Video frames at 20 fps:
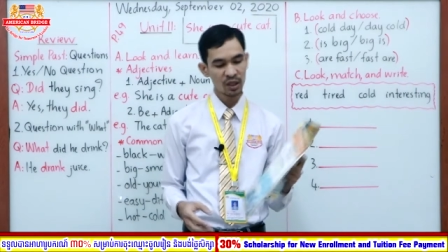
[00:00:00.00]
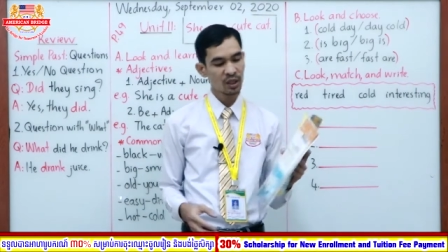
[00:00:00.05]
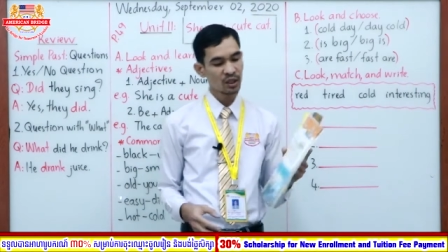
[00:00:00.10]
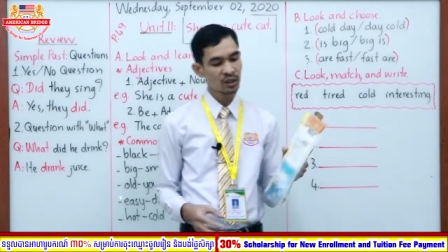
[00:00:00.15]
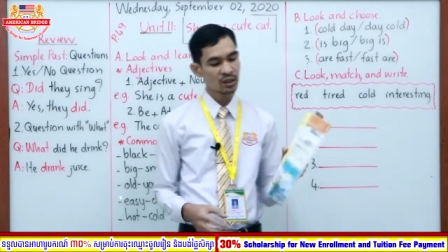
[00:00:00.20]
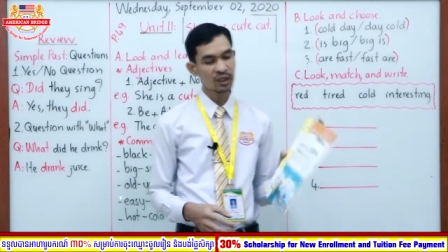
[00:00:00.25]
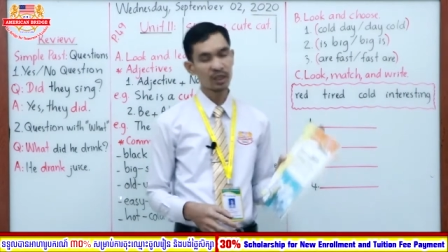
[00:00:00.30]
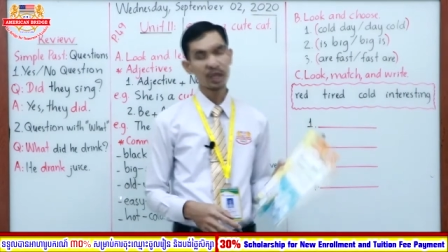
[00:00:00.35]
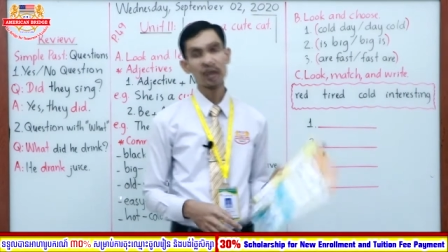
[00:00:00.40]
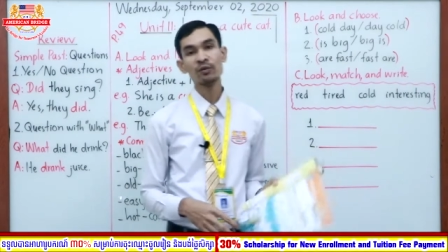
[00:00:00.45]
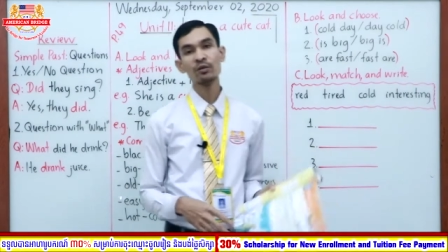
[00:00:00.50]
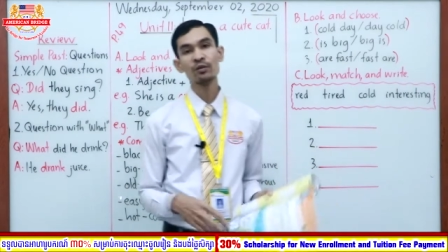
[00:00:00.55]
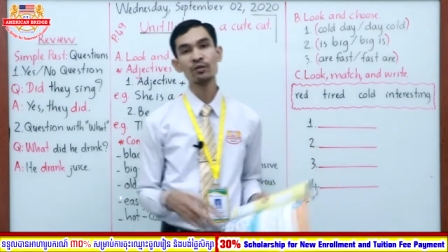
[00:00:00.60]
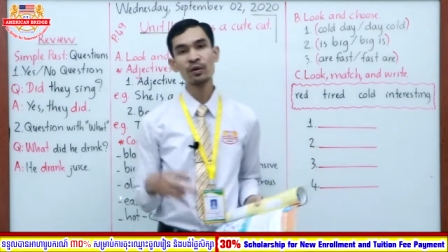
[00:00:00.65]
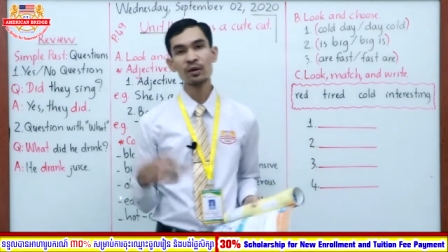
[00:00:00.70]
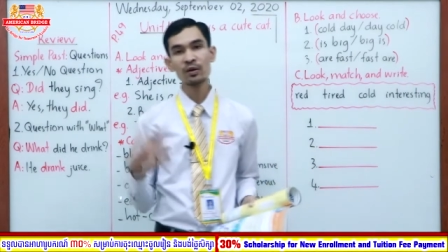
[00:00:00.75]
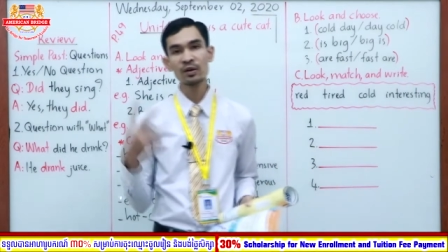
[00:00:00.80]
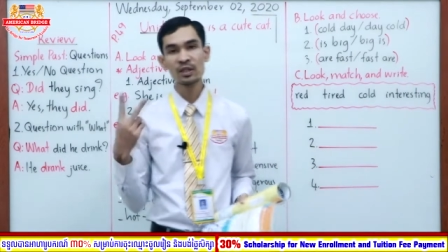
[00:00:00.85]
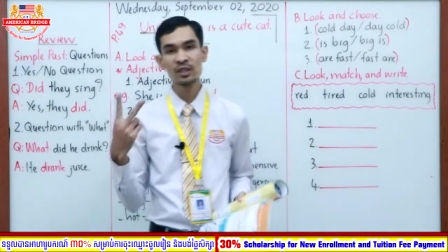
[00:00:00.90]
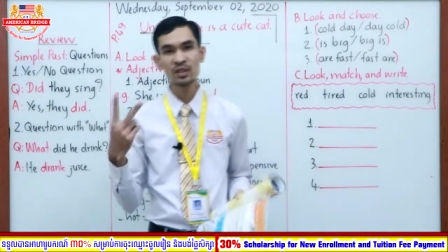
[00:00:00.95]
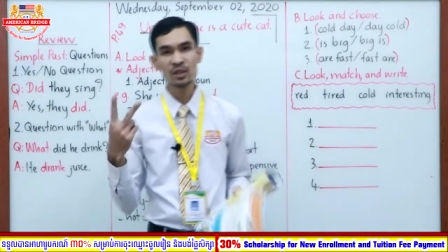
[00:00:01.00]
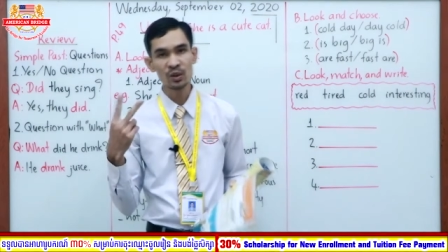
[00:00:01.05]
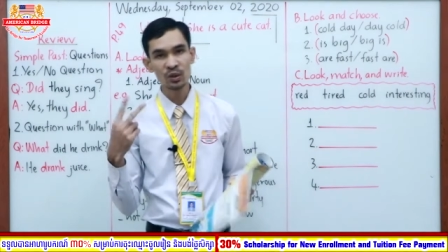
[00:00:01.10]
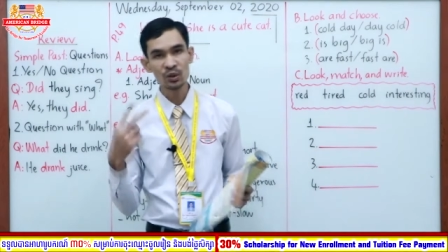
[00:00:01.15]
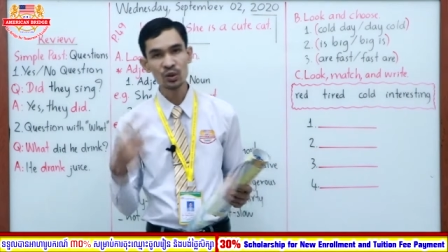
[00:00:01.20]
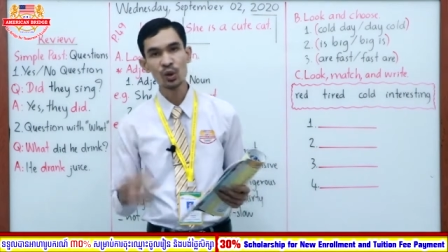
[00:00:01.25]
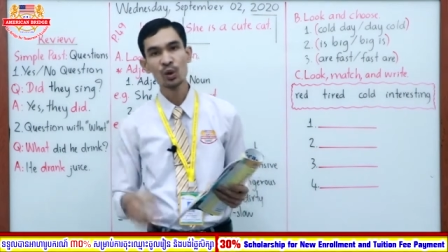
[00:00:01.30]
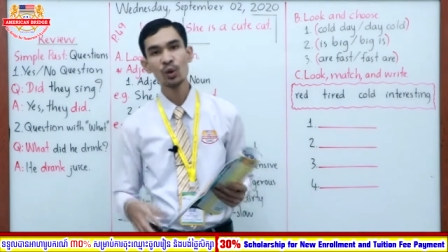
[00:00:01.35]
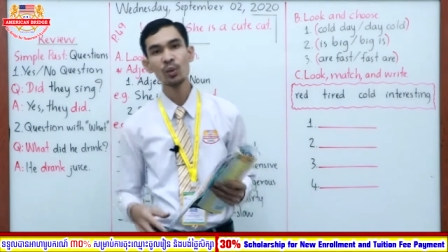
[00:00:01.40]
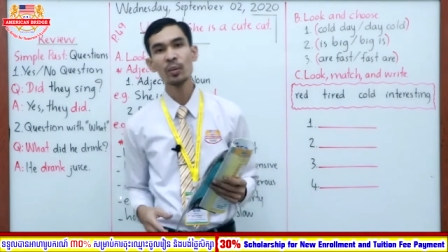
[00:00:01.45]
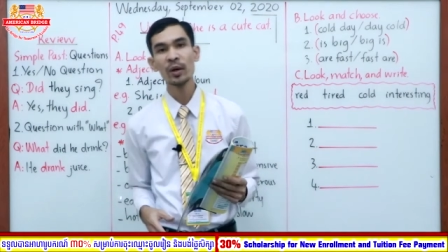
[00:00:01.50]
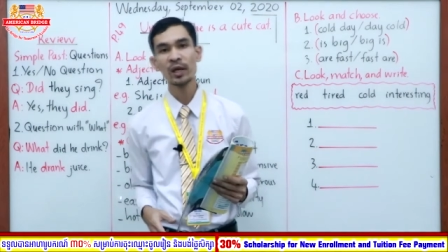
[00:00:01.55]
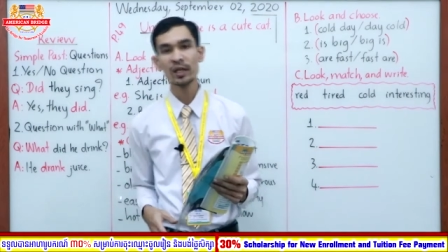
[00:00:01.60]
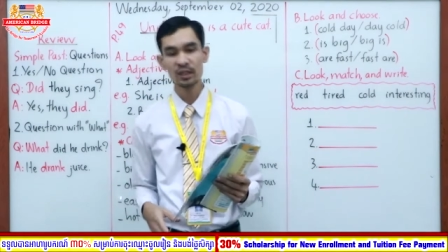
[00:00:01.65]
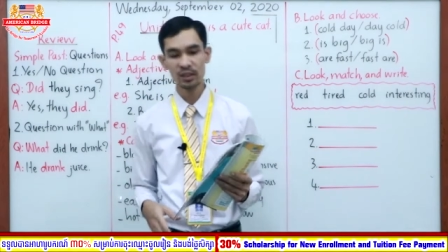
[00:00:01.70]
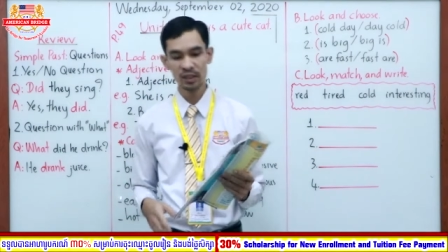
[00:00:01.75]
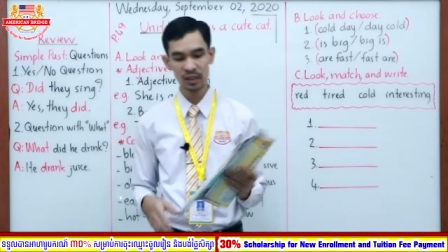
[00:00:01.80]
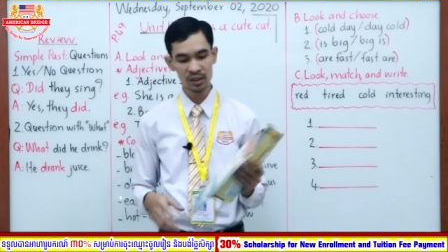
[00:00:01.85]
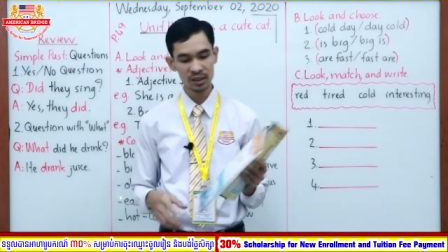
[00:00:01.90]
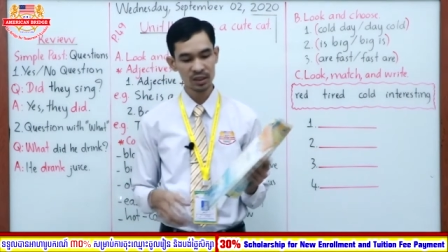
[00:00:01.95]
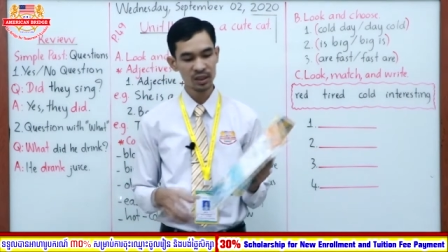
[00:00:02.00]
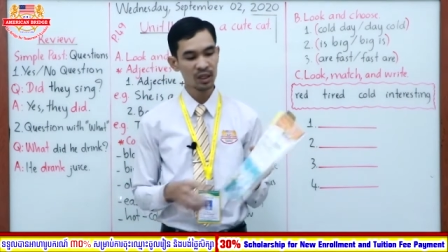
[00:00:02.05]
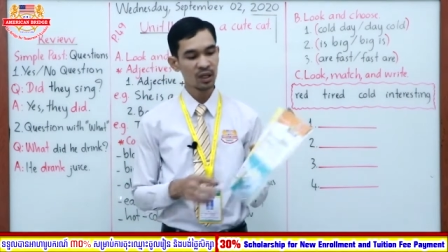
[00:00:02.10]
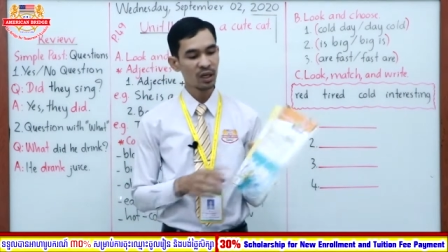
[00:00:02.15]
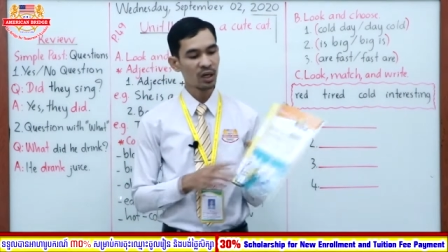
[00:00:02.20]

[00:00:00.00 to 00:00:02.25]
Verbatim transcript: Today we focus on two pages.